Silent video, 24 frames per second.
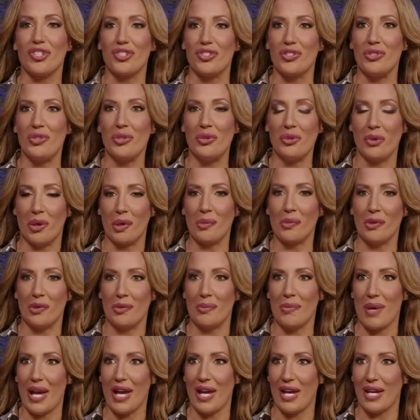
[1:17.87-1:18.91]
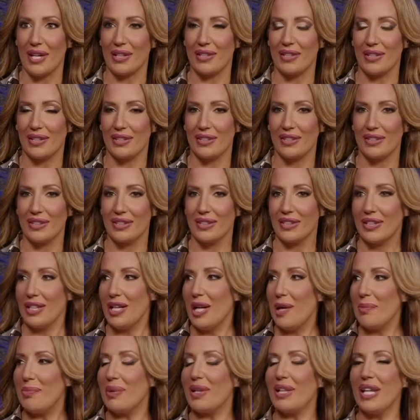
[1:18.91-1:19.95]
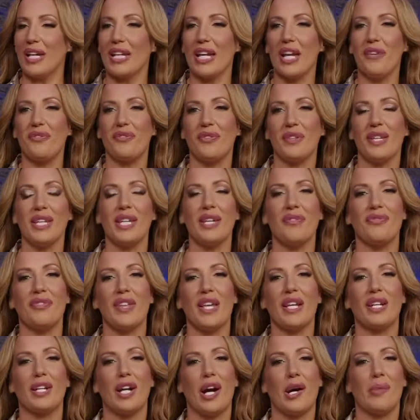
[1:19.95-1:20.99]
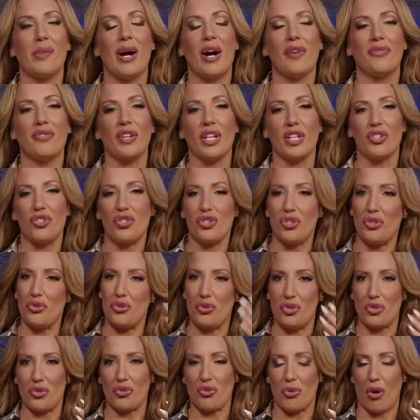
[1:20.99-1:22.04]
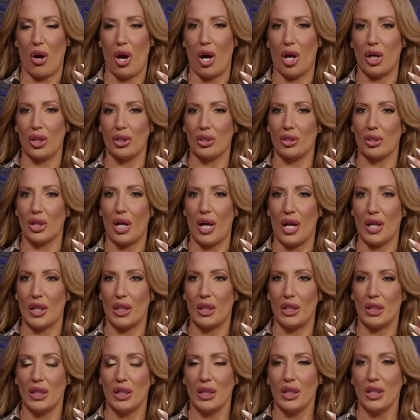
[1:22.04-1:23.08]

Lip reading: normal men, but like I feel like if they come off like too strong, like.